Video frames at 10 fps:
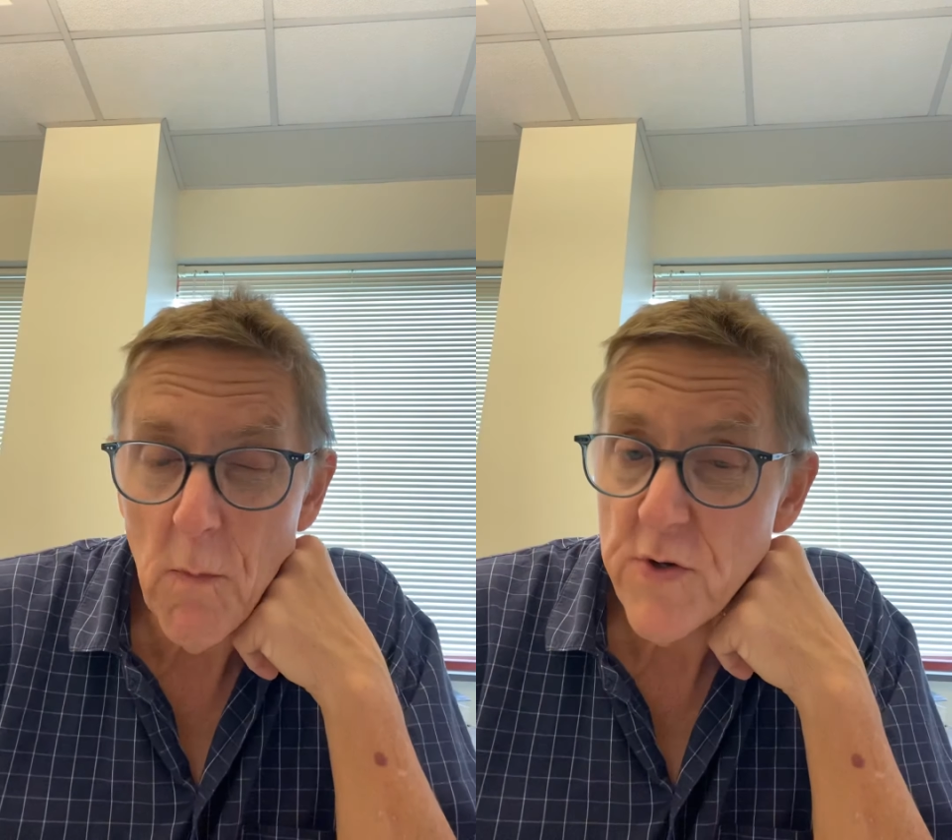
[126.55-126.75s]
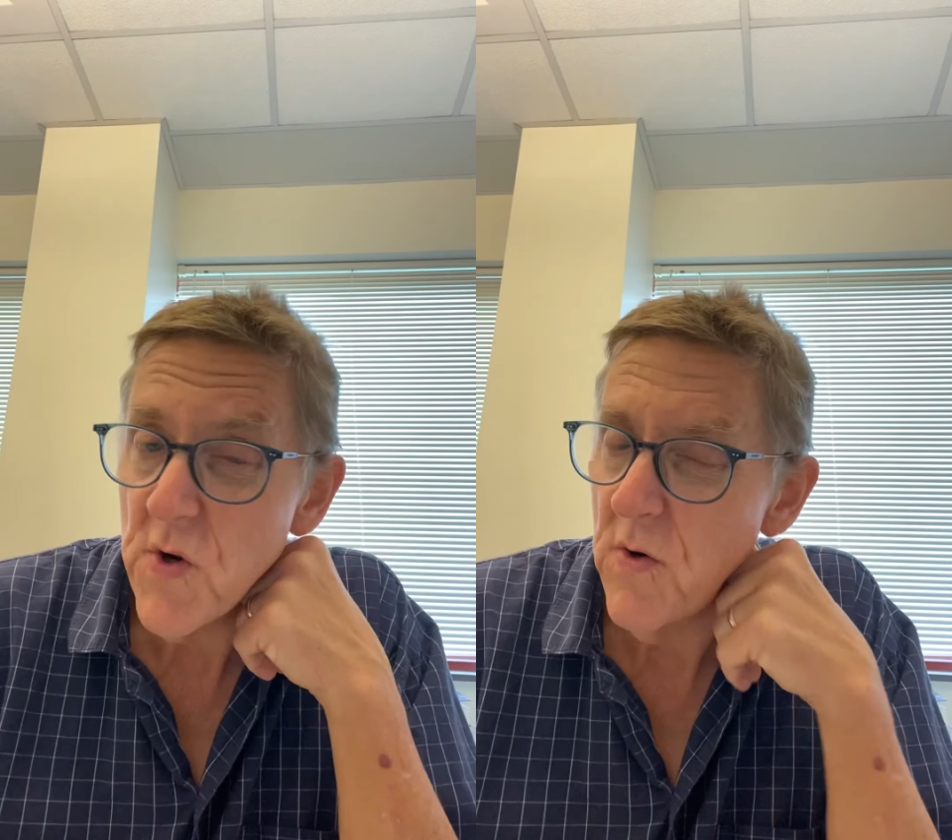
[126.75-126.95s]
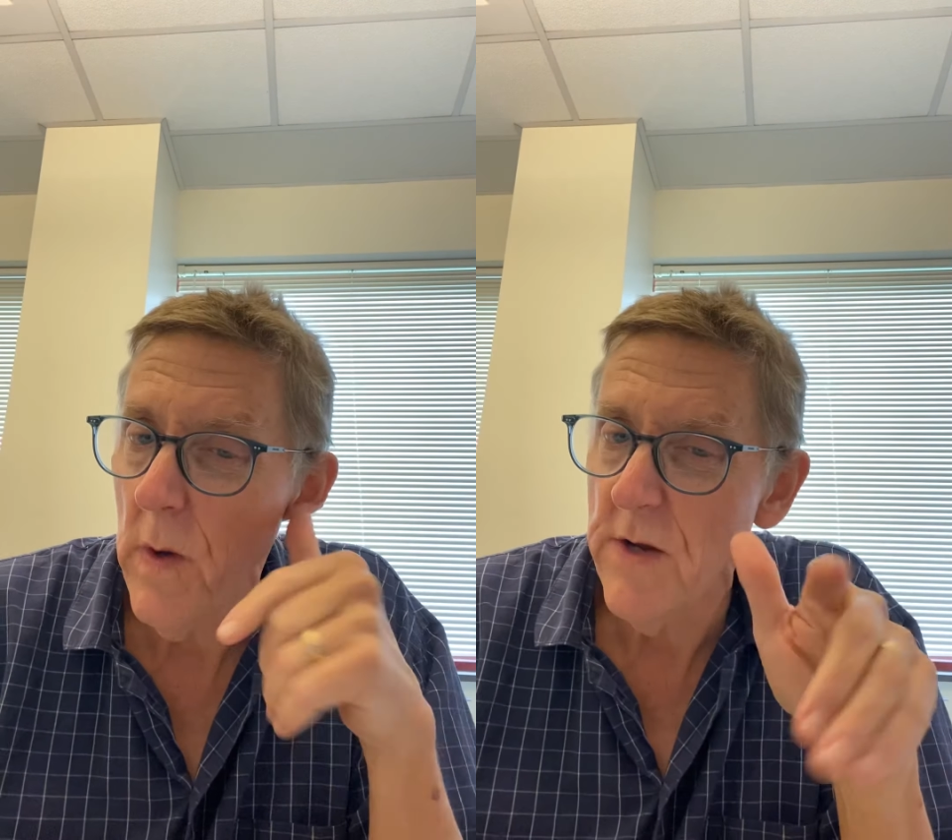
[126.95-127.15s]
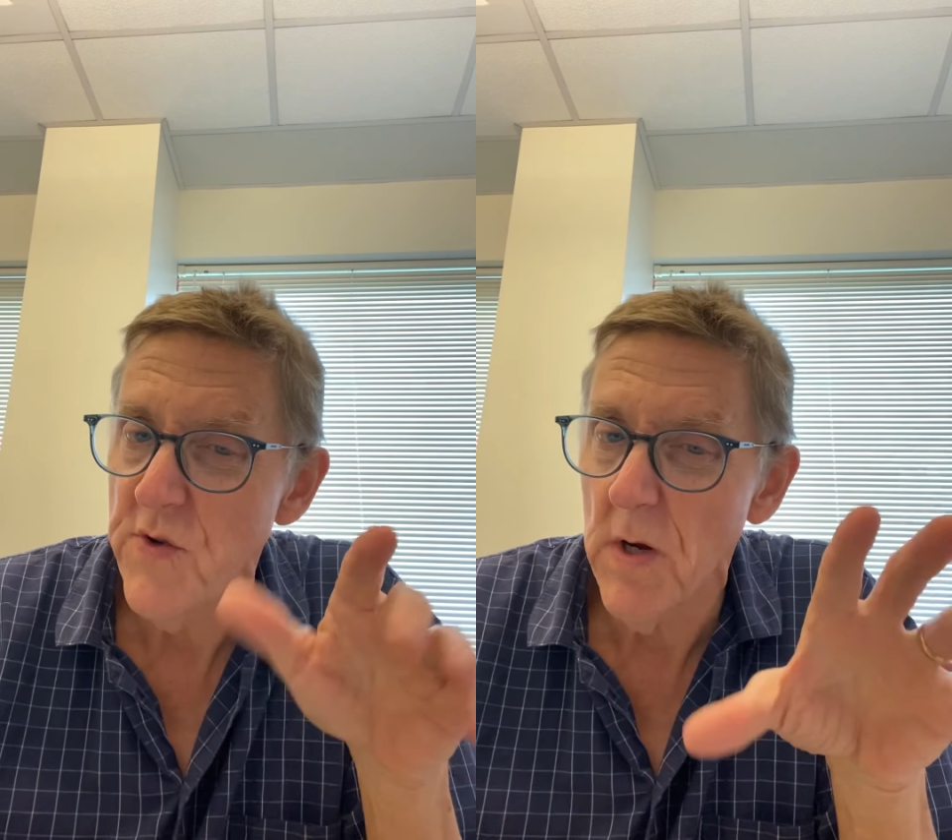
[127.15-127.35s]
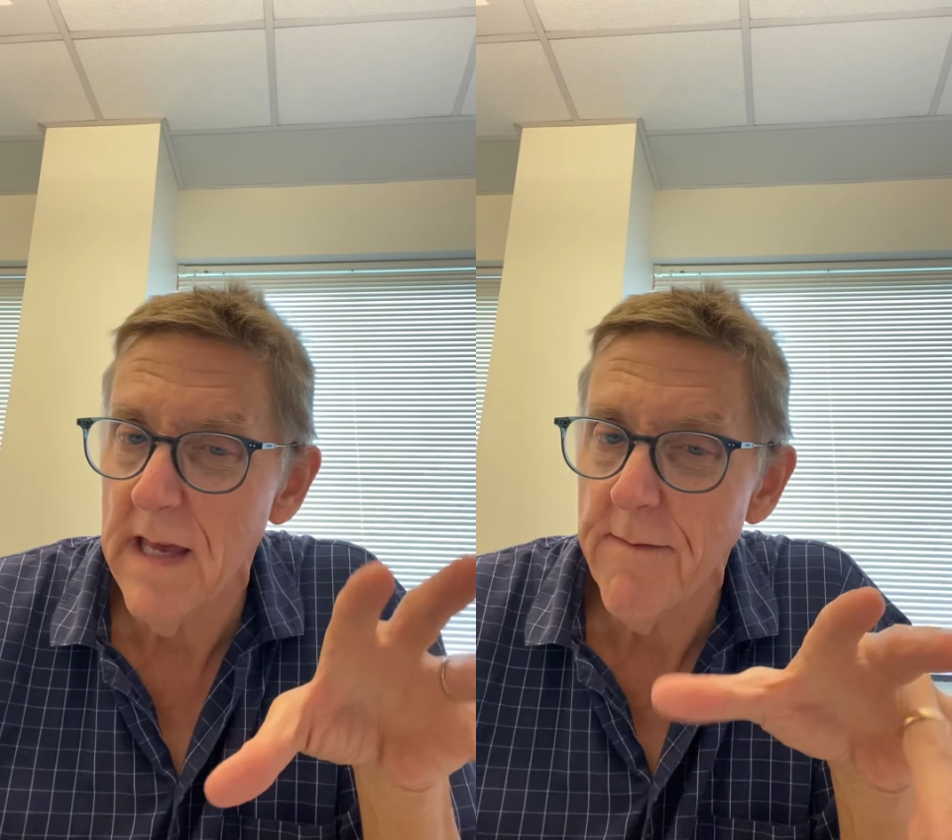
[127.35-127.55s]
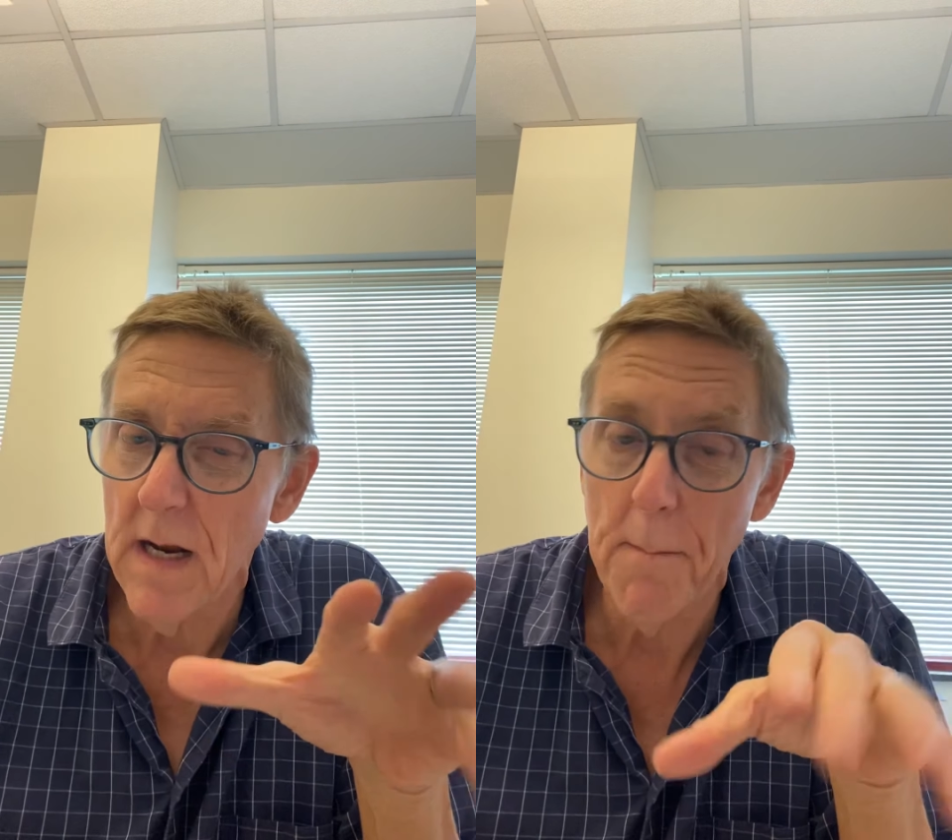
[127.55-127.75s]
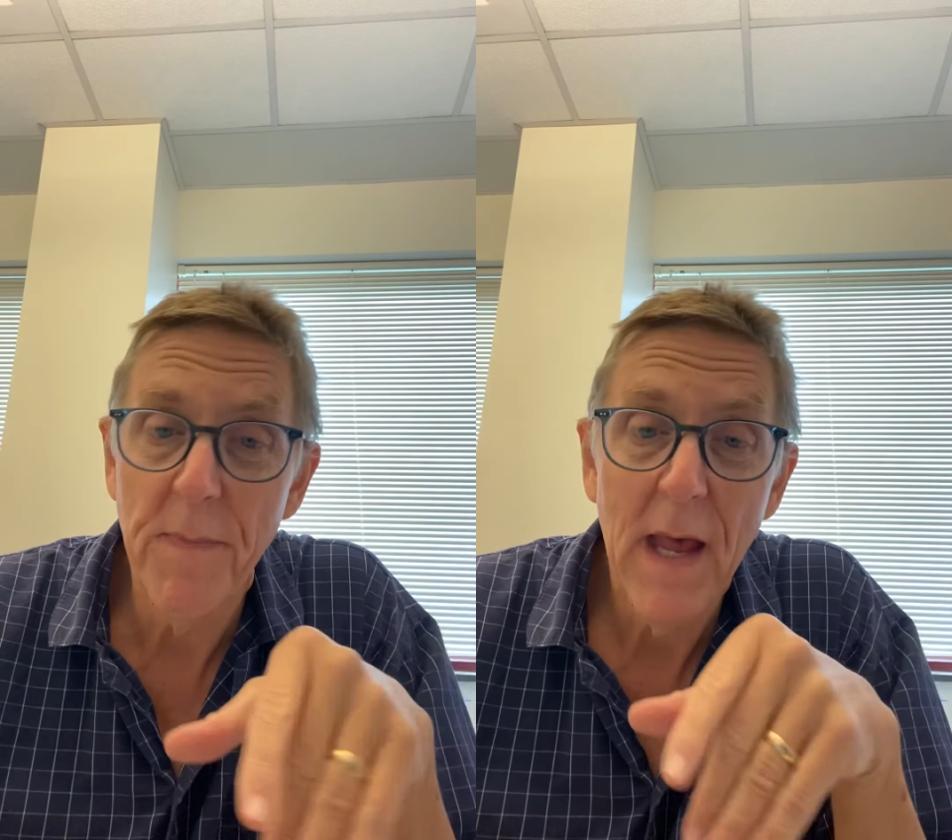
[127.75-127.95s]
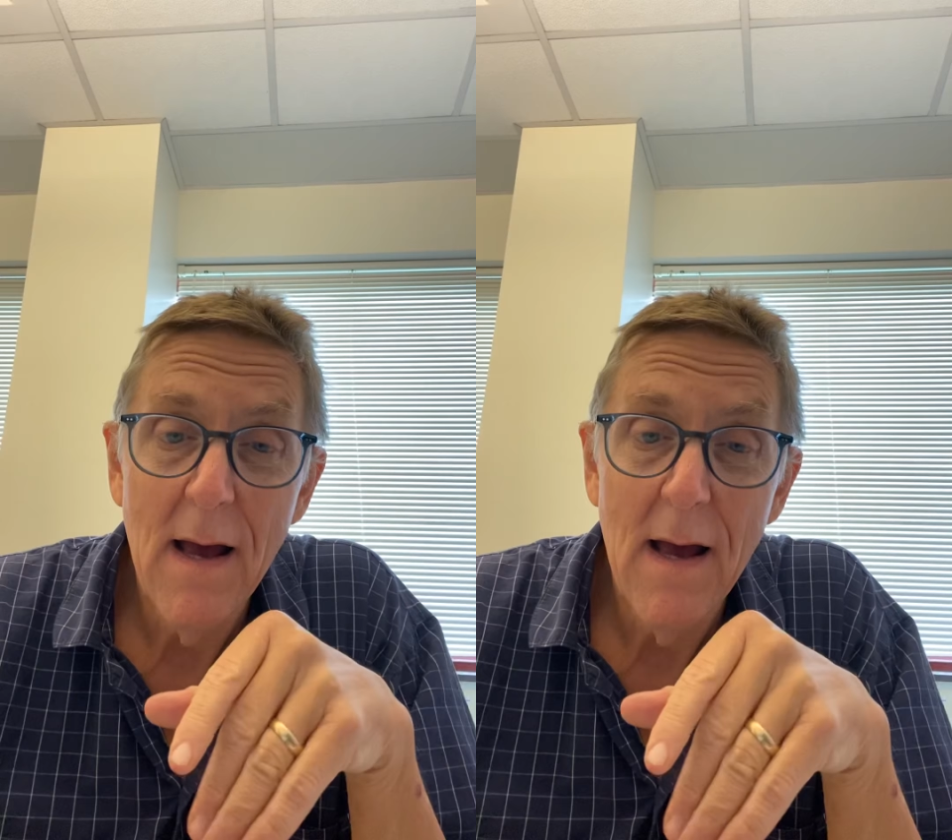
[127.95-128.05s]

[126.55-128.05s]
what you're doing is you're giving them